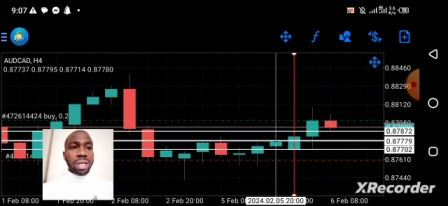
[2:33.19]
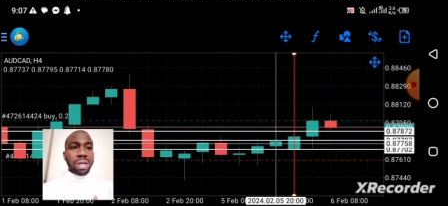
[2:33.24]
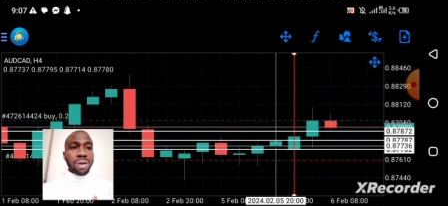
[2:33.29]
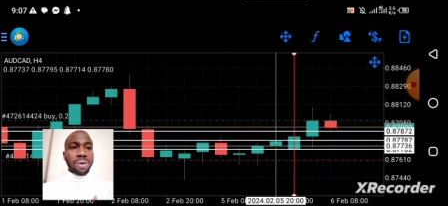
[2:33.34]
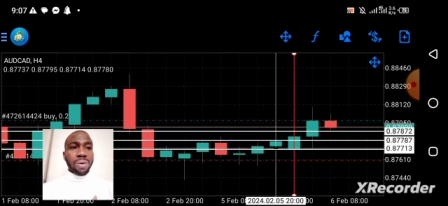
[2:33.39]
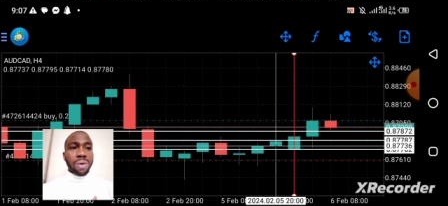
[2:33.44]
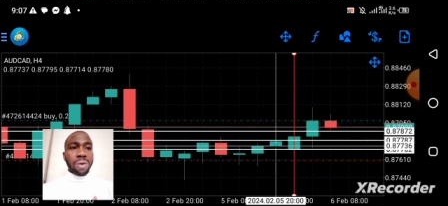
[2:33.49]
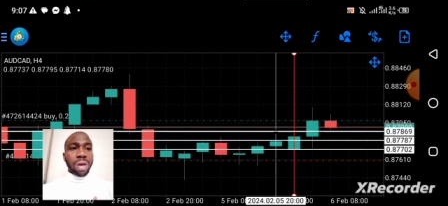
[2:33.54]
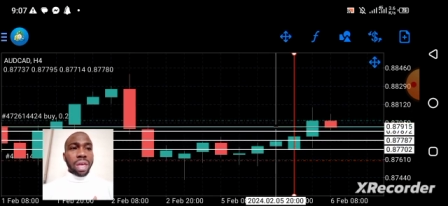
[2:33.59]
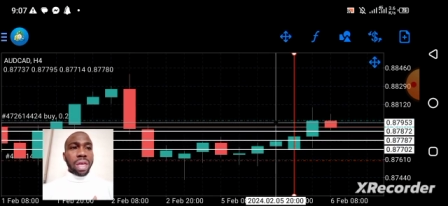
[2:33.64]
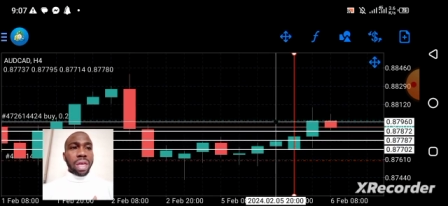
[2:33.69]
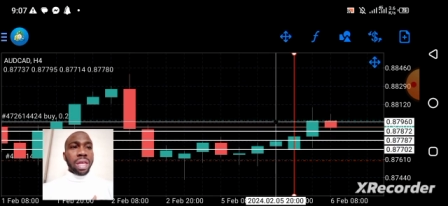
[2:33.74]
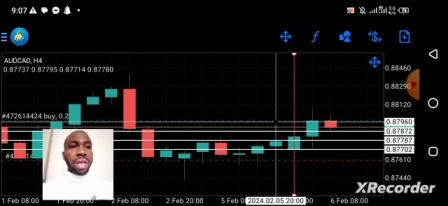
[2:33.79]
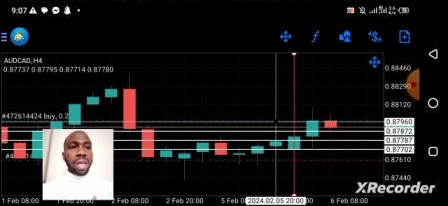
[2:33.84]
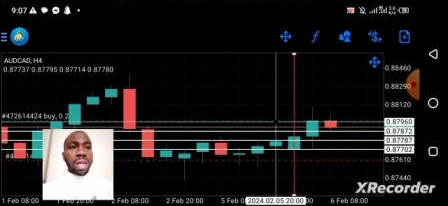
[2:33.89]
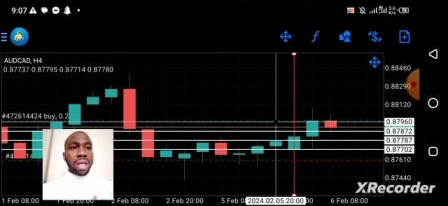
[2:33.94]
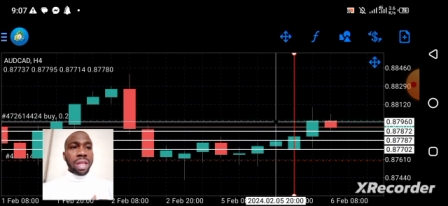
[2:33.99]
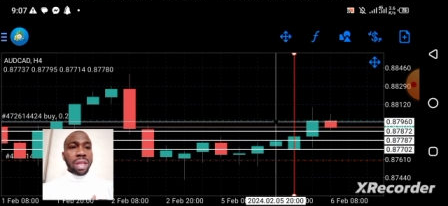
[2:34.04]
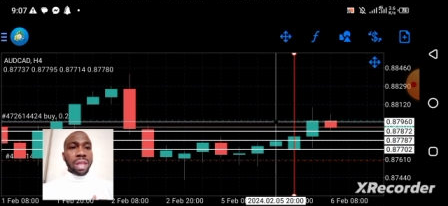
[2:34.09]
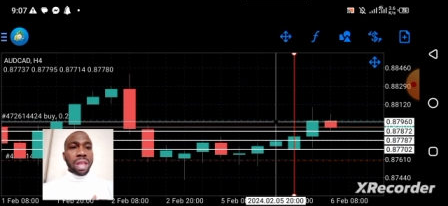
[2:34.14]
Okay,
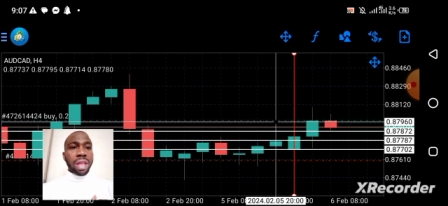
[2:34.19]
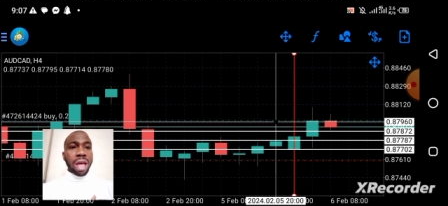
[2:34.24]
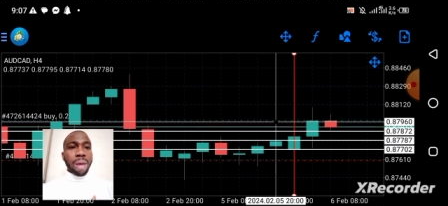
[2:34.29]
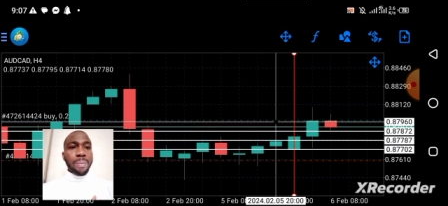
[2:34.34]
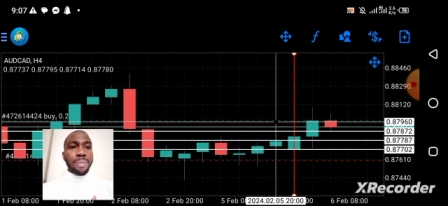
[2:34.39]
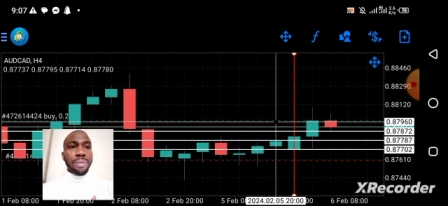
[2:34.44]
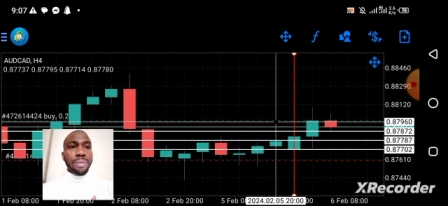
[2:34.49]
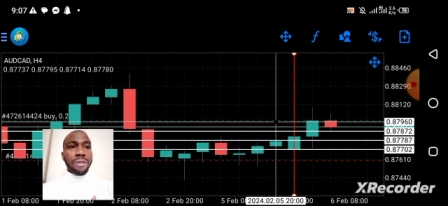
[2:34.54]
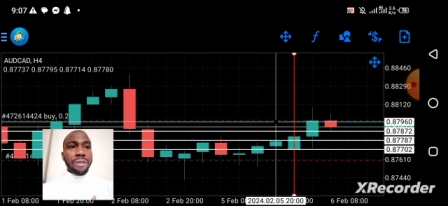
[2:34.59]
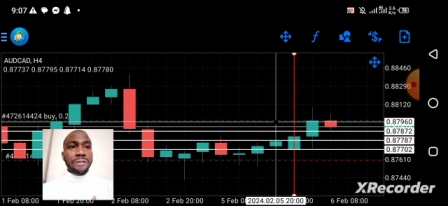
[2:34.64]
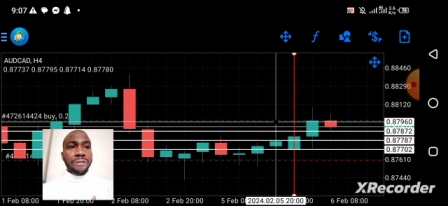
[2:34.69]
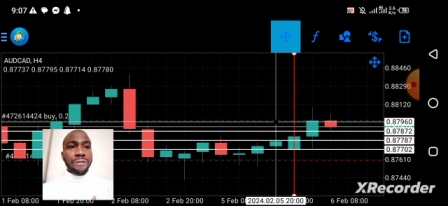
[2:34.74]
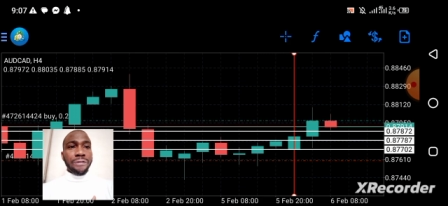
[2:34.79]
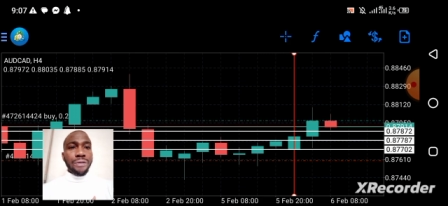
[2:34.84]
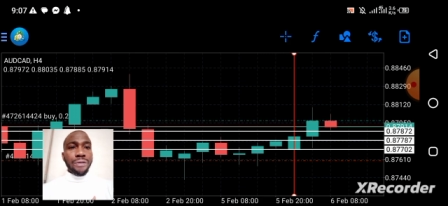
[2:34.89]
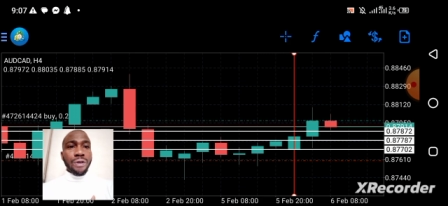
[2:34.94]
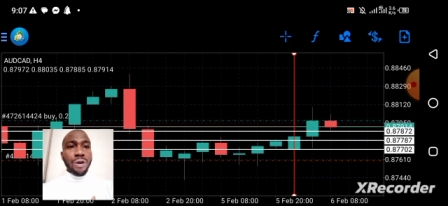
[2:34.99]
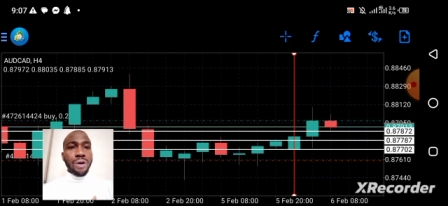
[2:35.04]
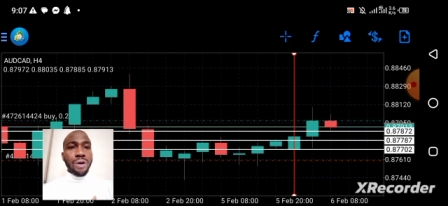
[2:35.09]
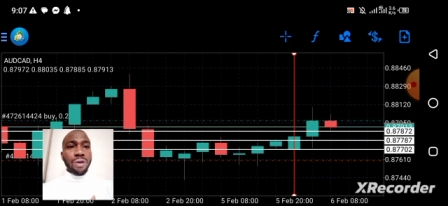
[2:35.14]
now
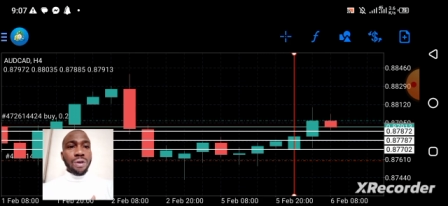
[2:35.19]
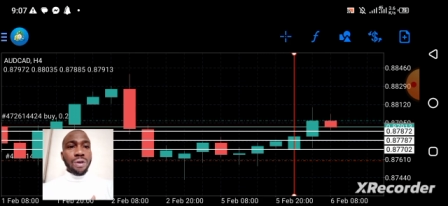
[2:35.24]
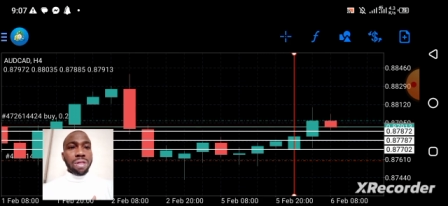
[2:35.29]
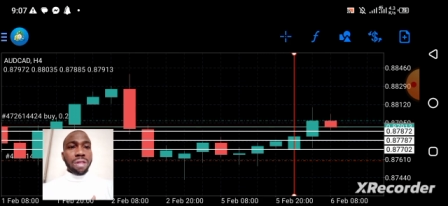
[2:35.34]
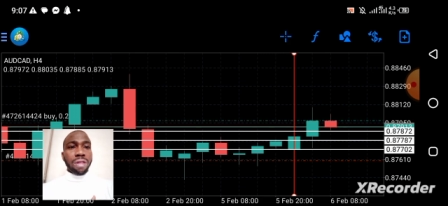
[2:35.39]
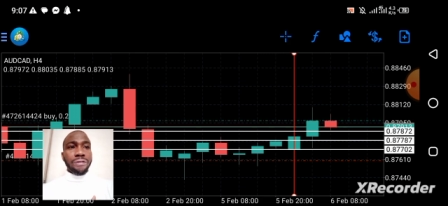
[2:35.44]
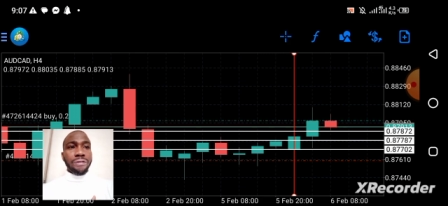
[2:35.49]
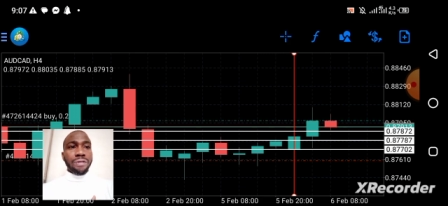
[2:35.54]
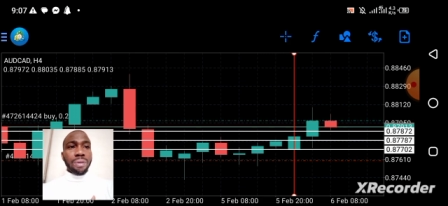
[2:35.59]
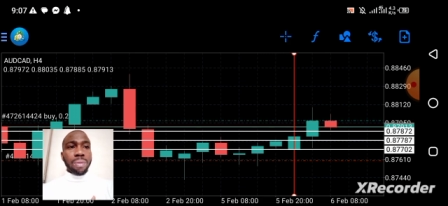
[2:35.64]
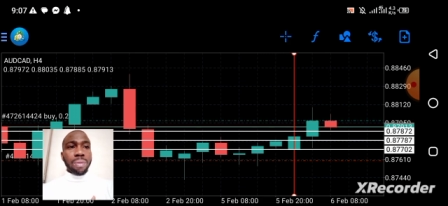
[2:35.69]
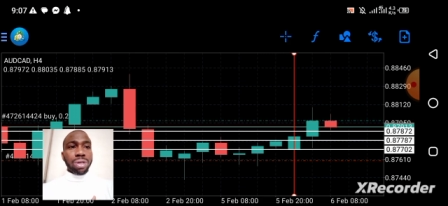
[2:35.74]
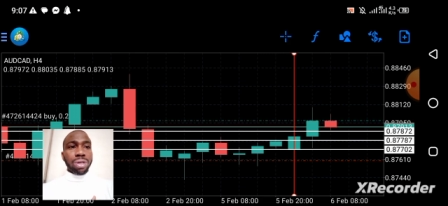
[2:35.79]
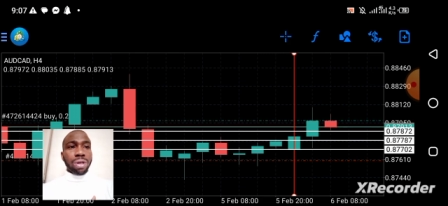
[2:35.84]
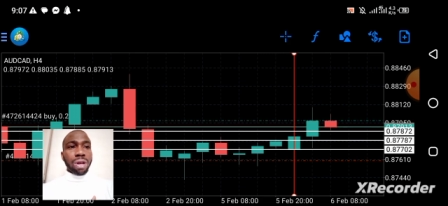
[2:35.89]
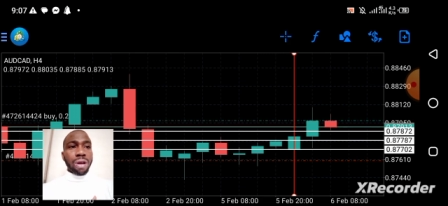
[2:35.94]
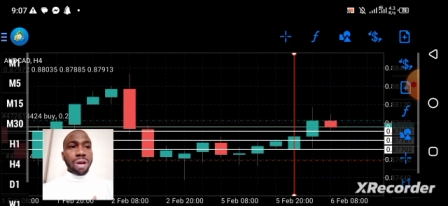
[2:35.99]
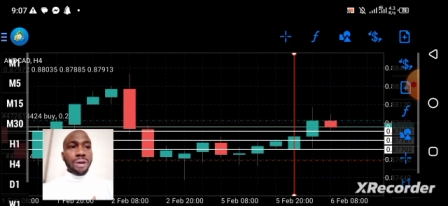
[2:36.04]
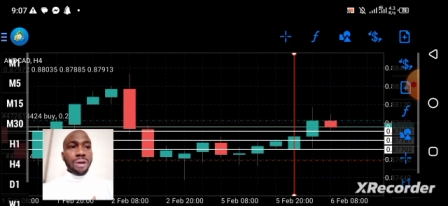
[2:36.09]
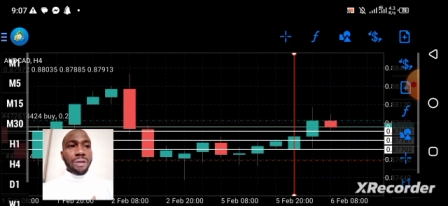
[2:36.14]
before the formation
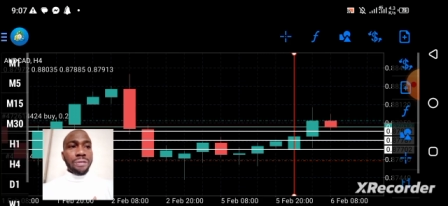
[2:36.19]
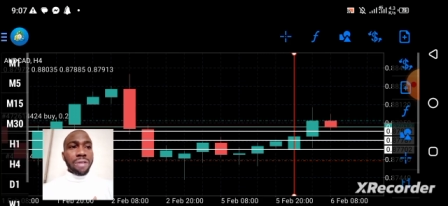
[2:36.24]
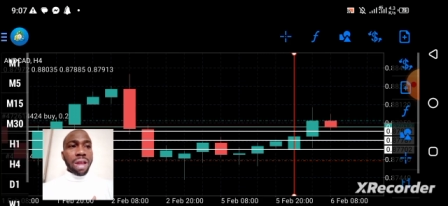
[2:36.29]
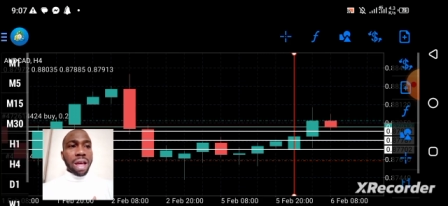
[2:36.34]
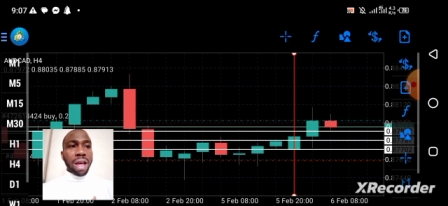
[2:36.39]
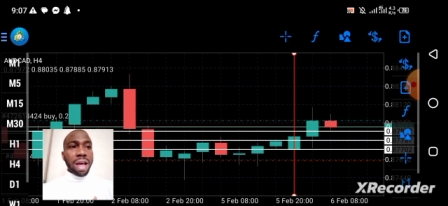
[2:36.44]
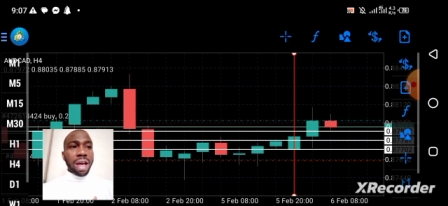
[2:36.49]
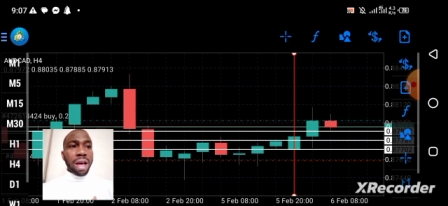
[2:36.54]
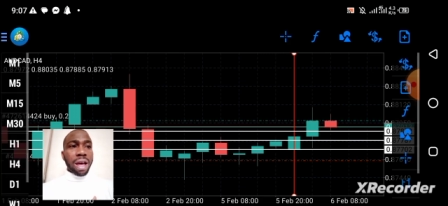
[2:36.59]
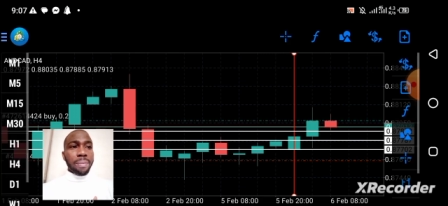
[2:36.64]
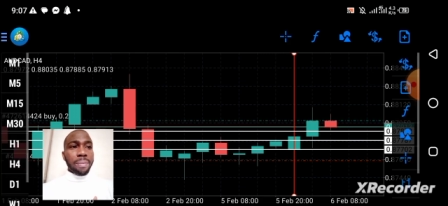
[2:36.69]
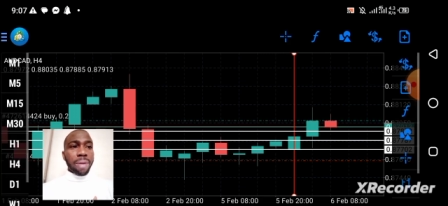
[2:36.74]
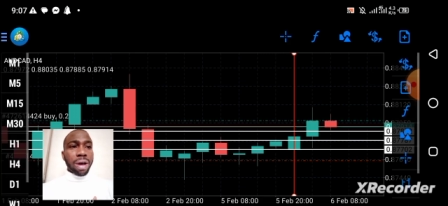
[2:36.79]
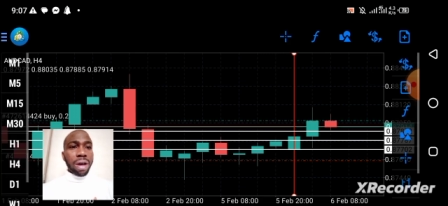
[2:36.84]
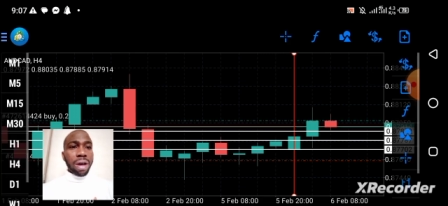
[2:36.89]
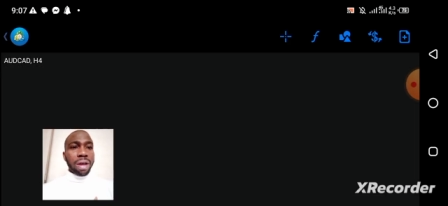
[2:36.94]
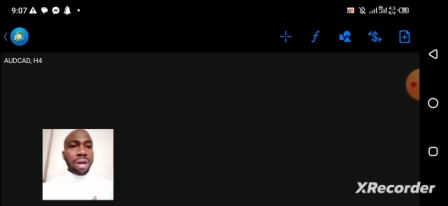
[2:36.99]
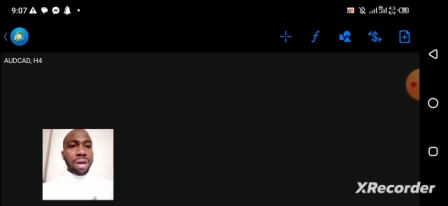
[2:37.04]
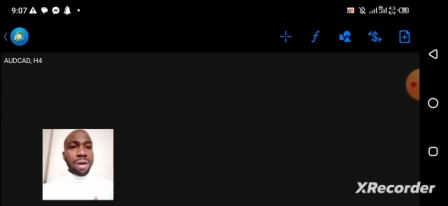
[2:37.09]
of that hammer,